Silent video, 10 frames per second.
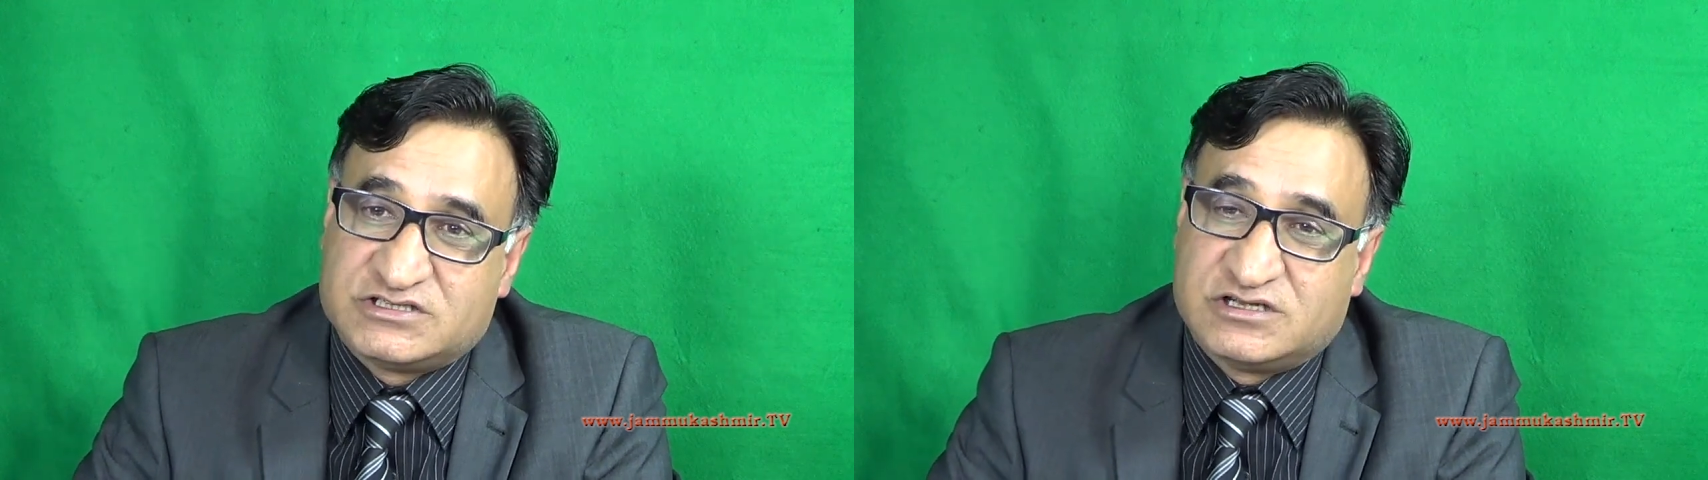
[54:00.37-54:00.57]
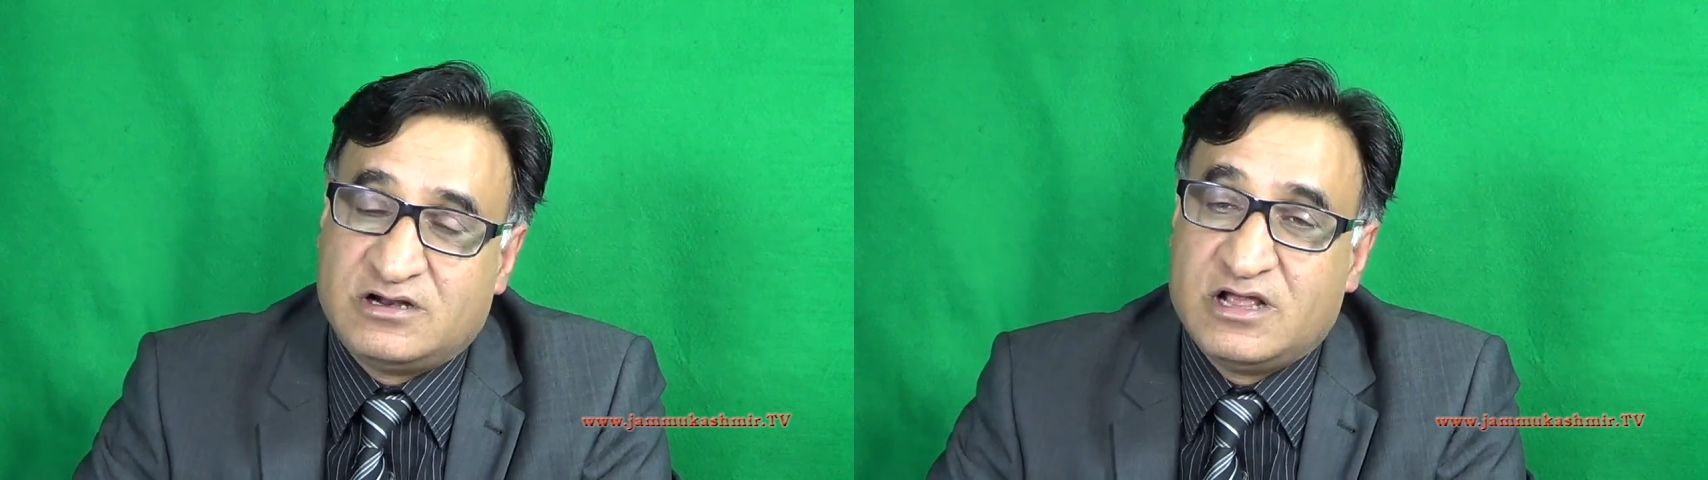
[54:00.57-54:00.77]

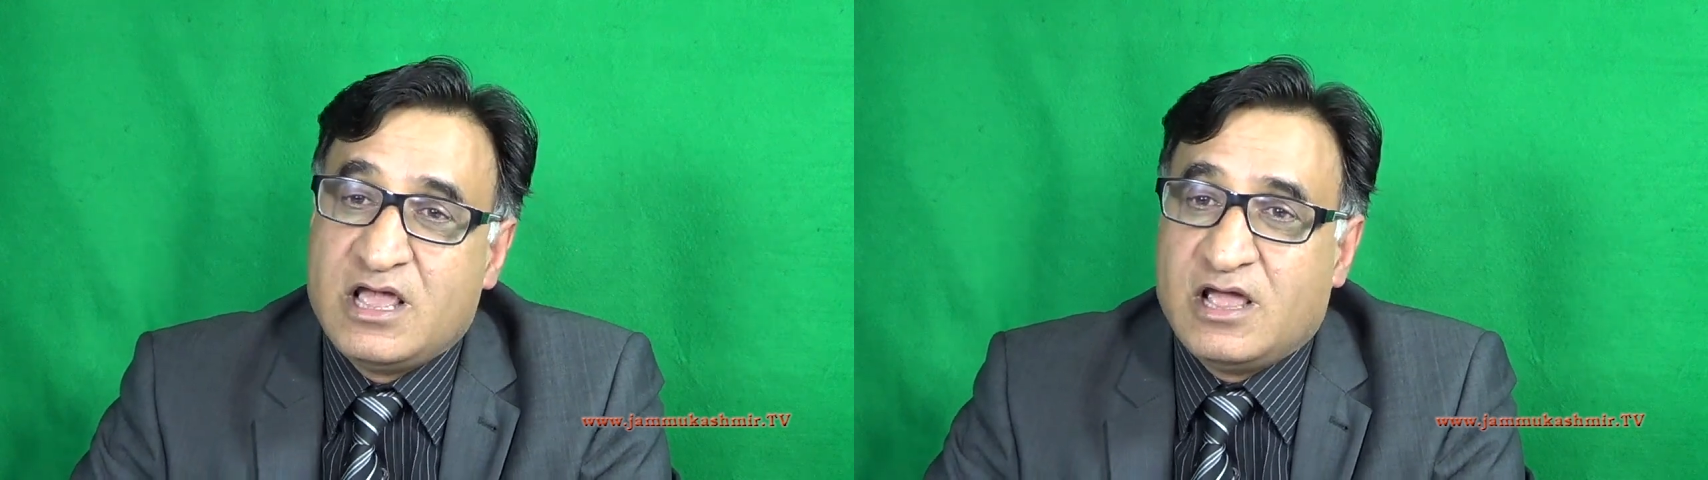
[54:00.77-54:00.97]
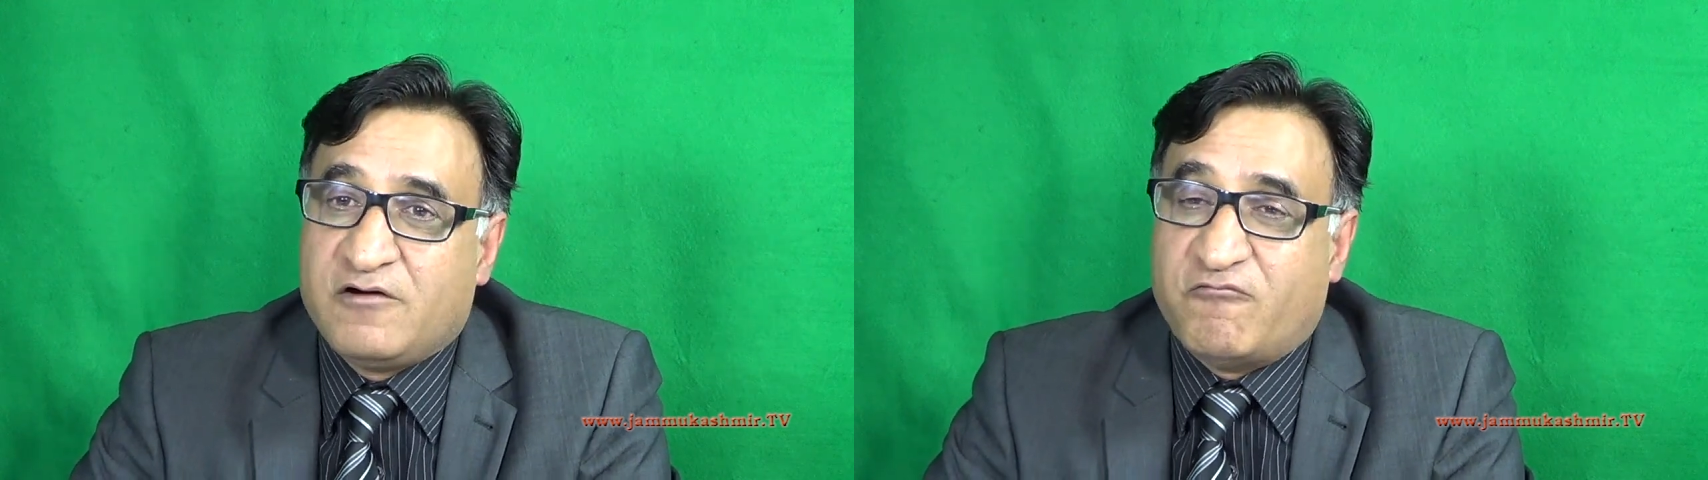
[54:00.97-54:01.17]

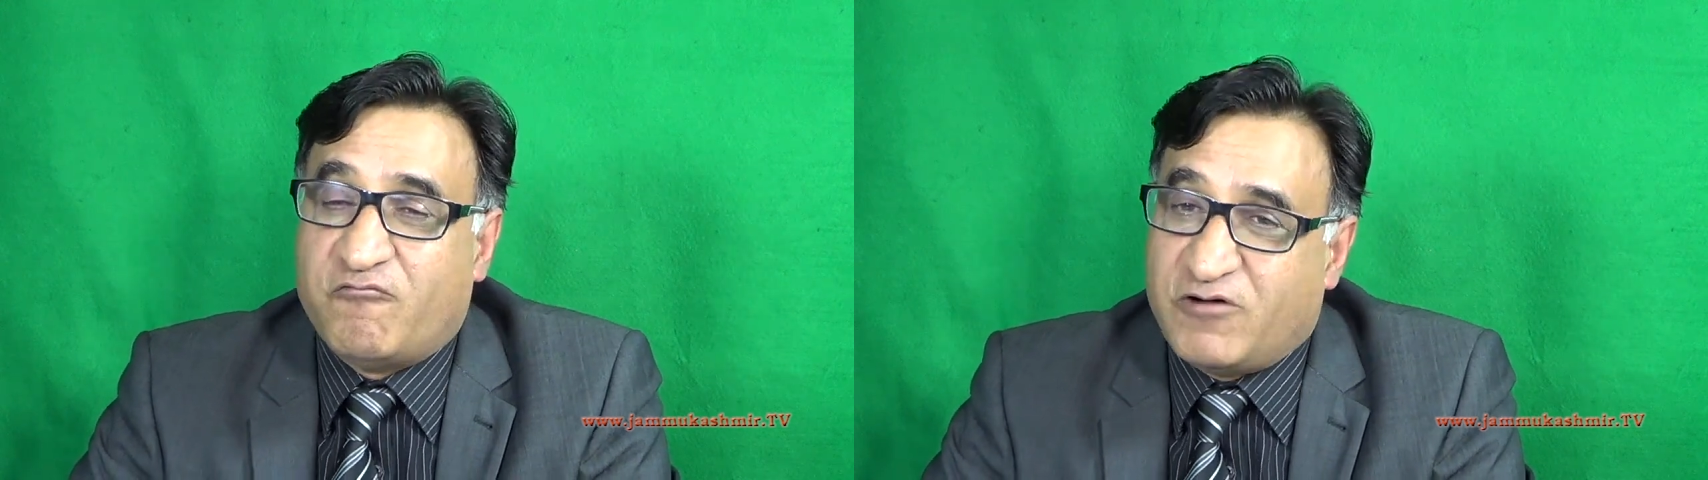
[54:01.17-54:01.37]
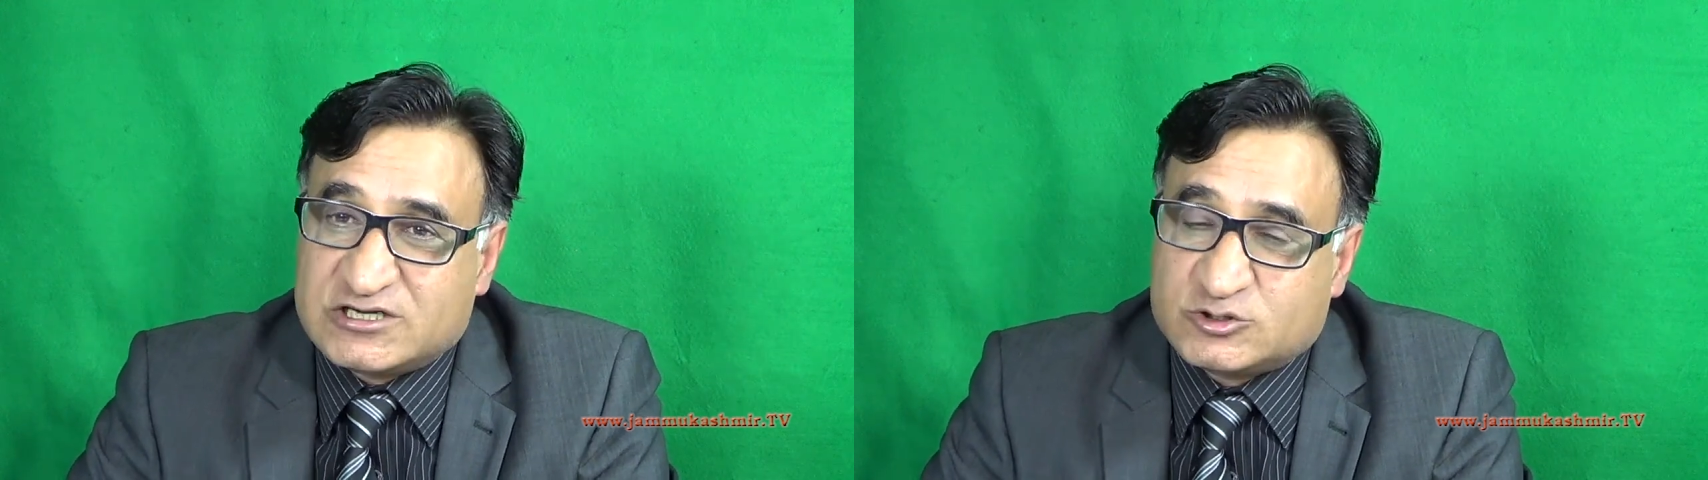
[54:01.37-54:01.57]

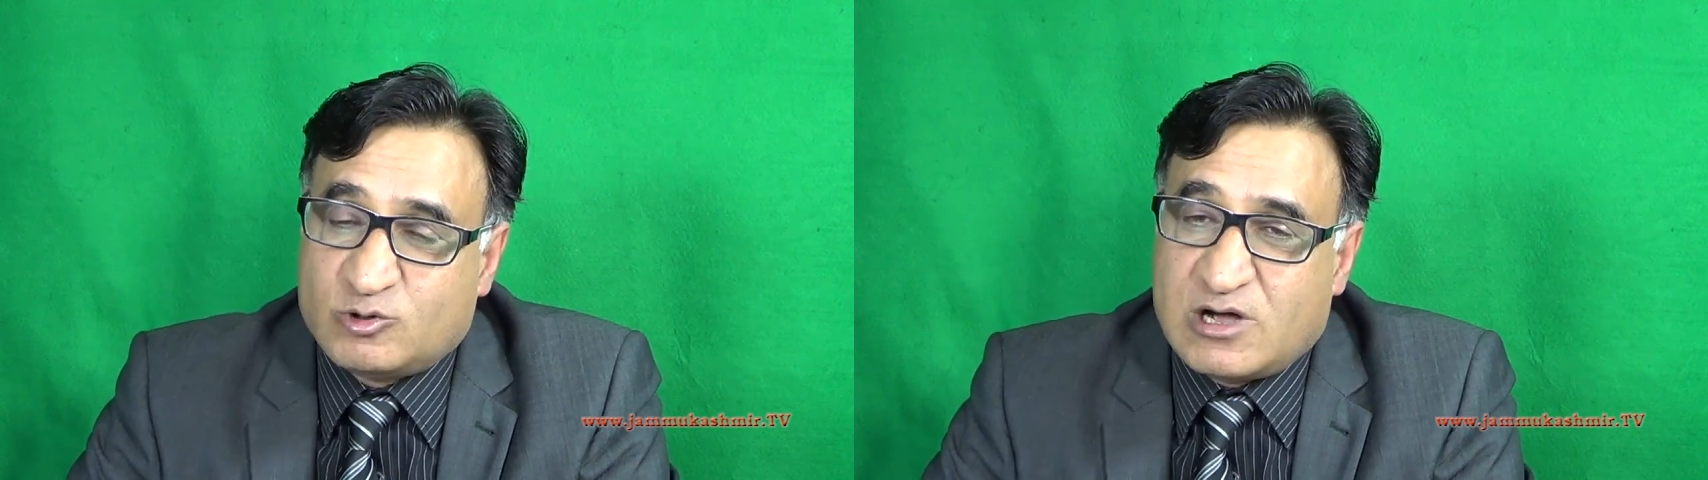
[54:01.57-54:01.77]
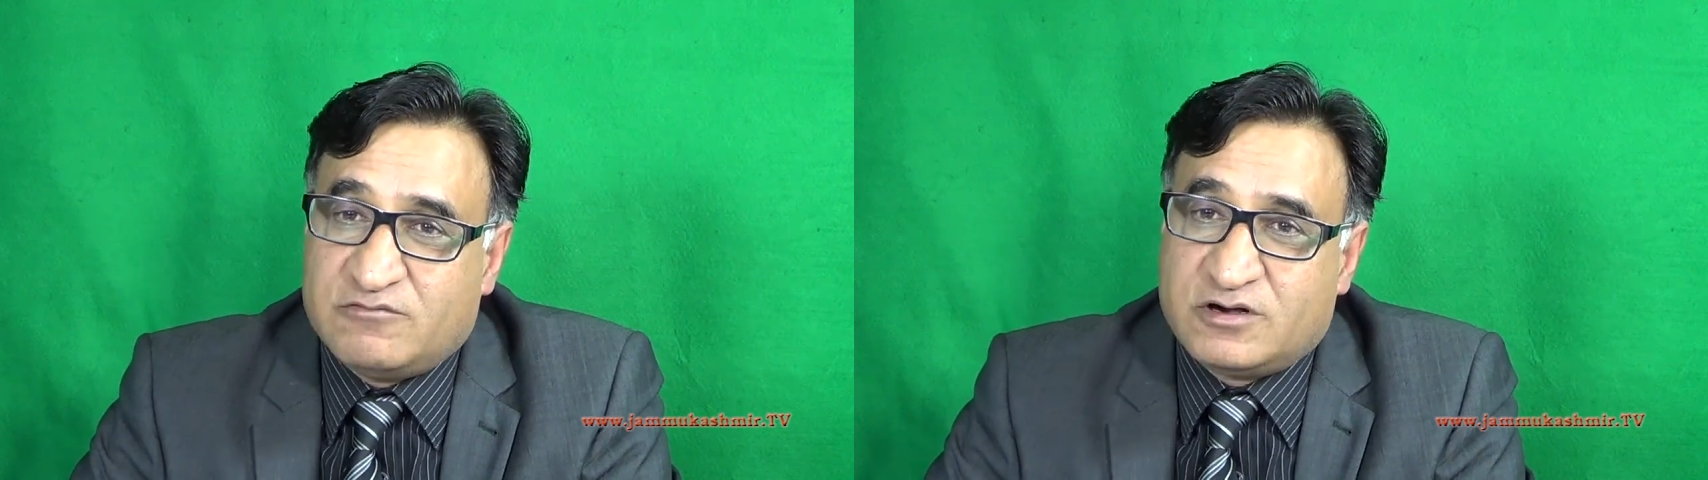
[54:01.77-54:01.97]
whatsoever
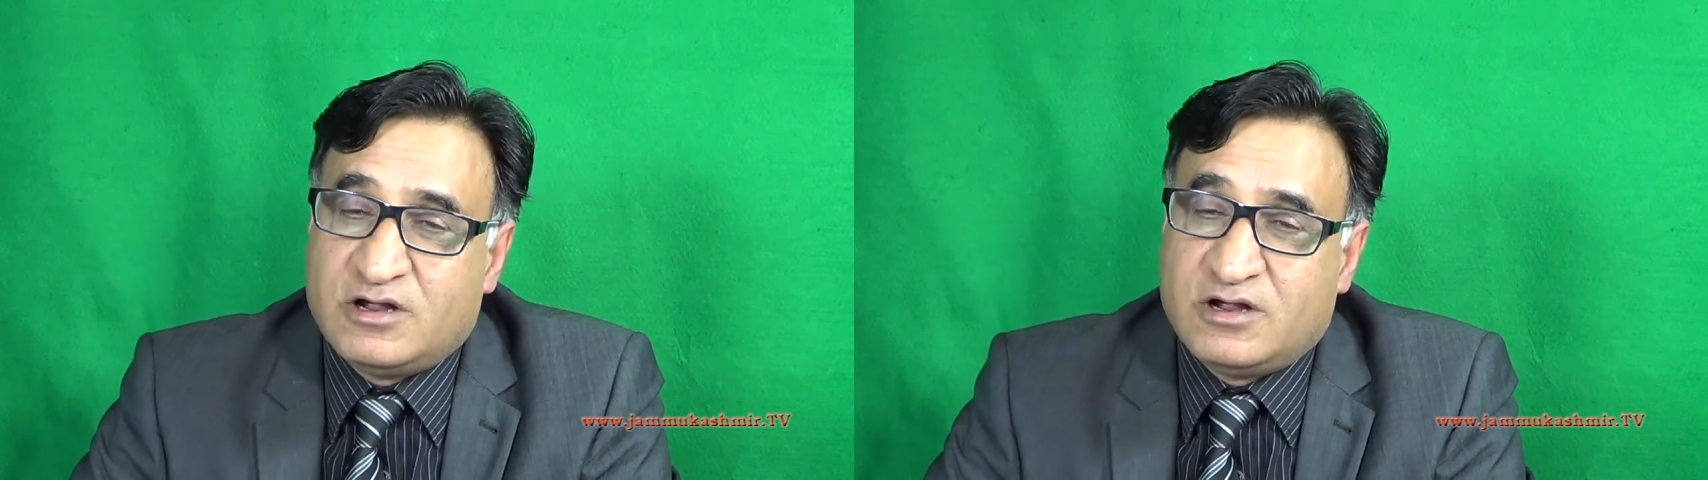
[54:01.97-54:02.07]
for